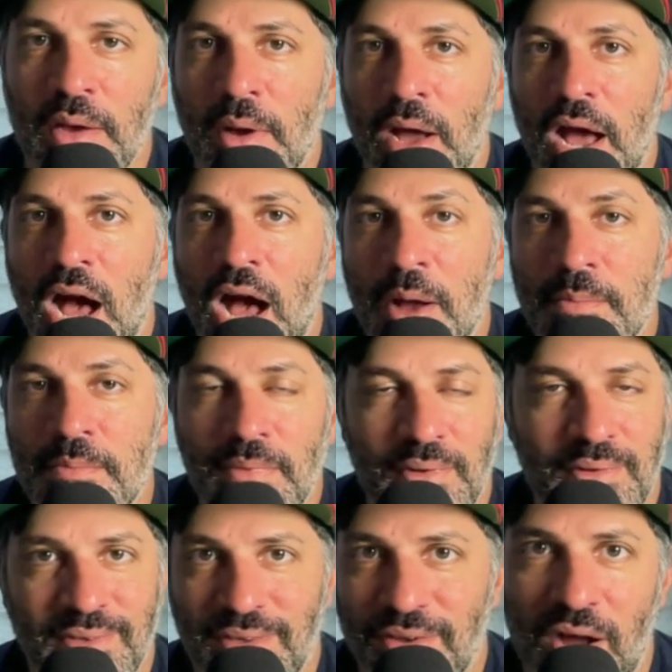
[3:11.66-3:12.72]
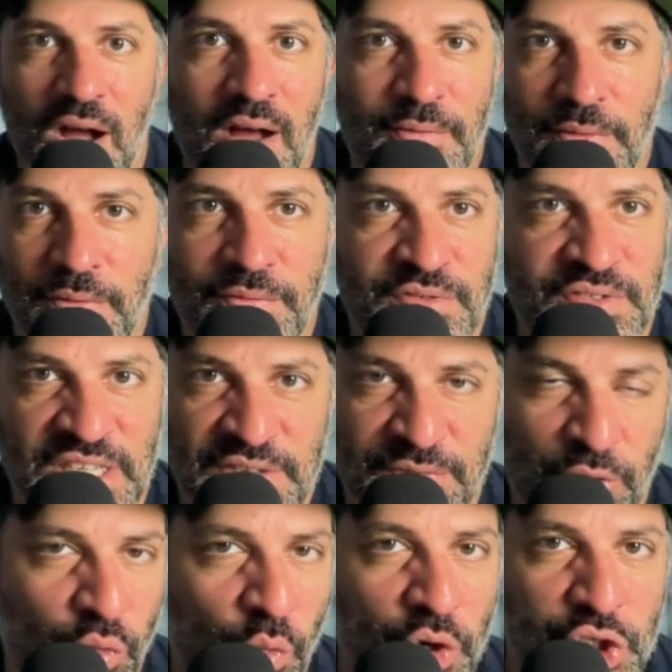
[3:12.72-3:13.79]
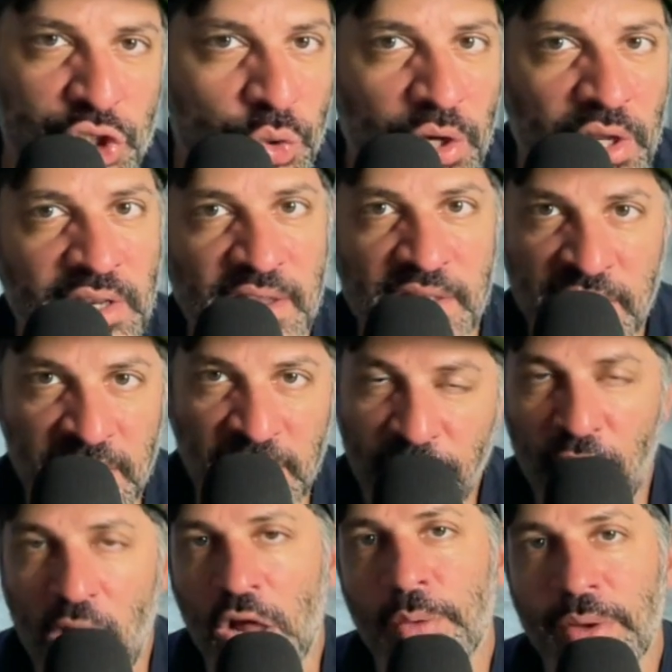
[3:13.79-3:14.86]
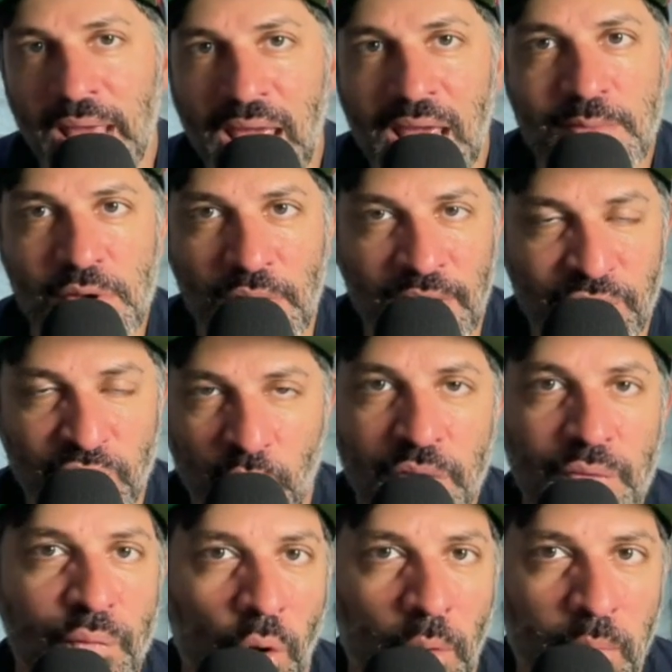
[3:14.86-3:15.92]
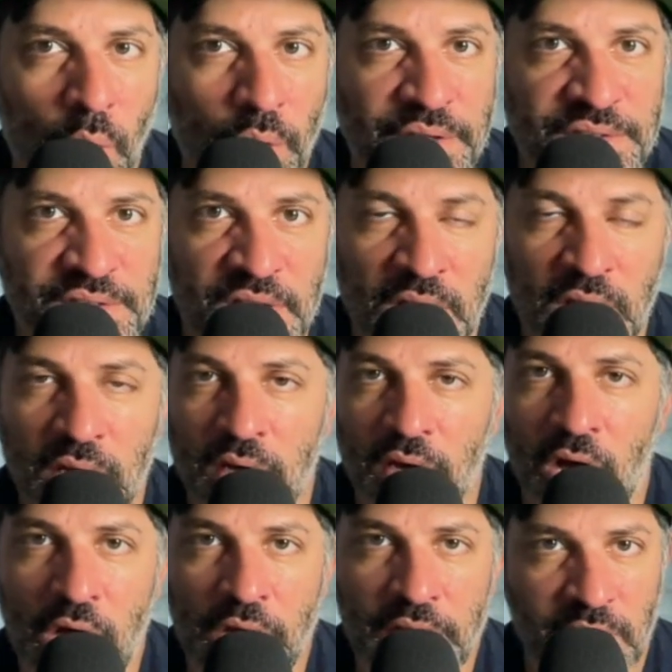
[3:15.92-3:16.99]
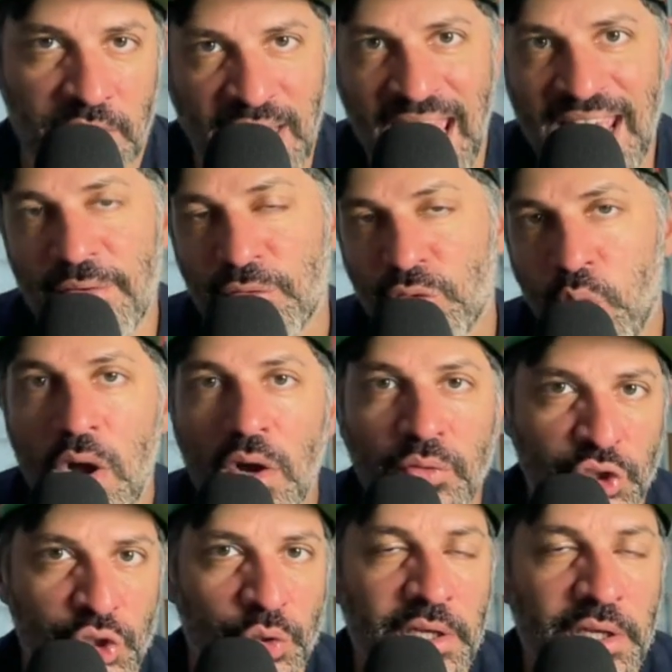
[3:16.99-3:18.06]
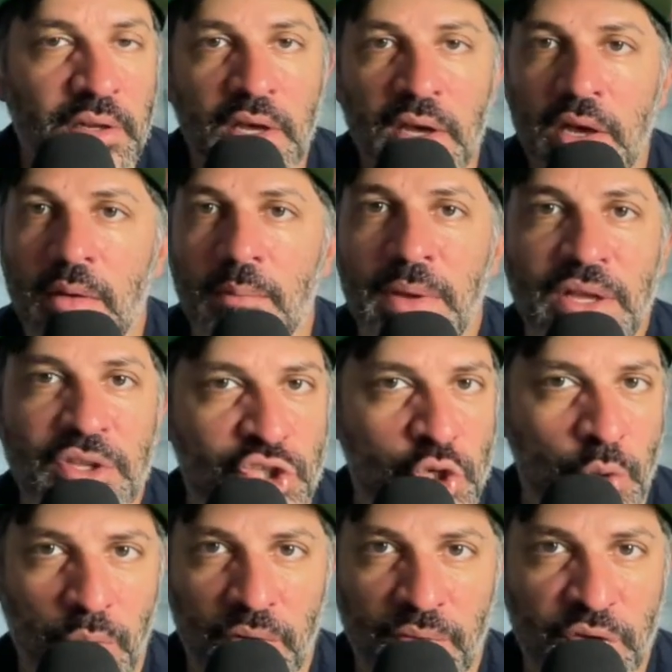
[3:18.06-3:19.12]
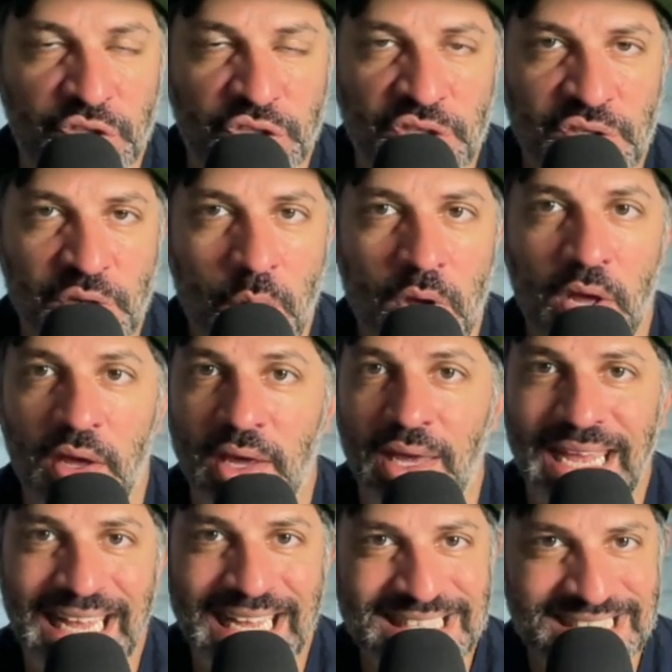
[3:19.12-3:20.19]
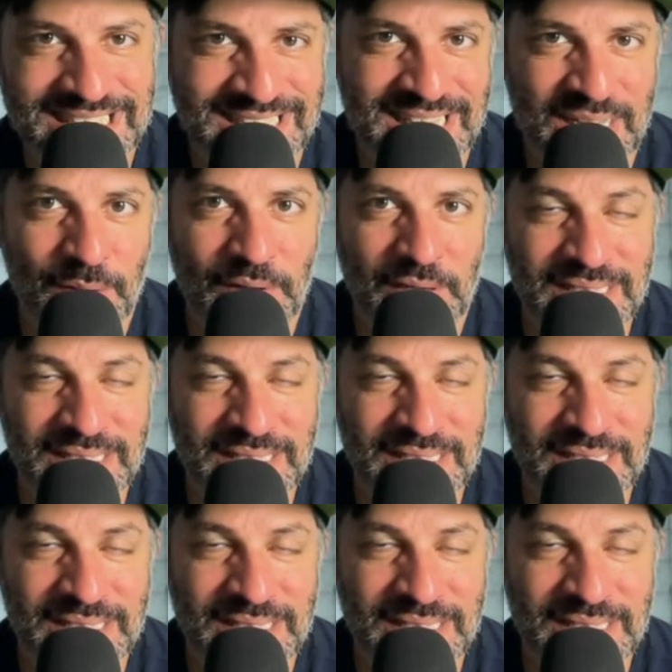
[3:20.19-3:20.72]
off of 6 for 20 shooting, and then the following game he'll have 24 points on 10 of 12 shooting, being super efficient. So inconsistency